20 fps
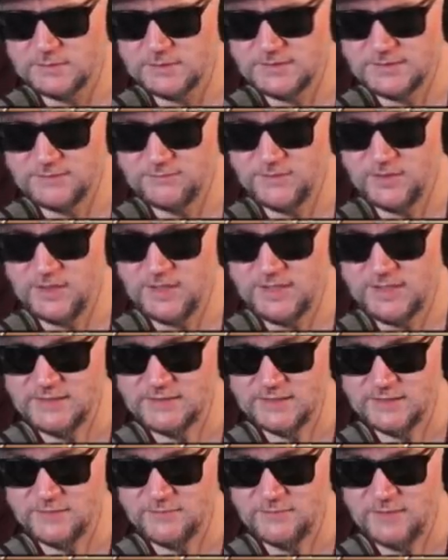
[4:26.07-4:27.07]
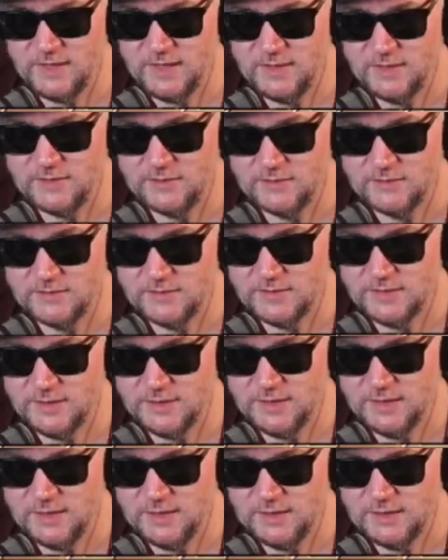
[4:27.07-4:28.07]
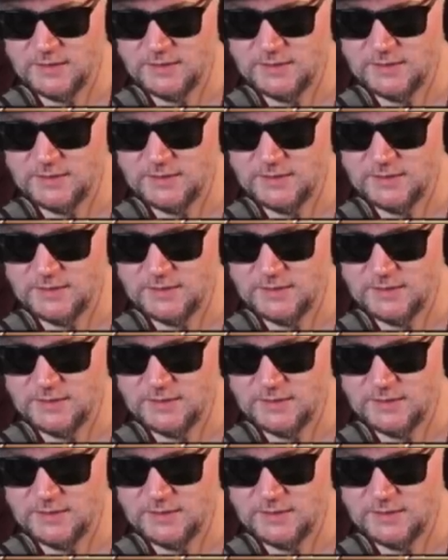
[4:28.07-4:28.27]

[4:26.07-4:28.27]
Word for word: it's very easily to find on the internet.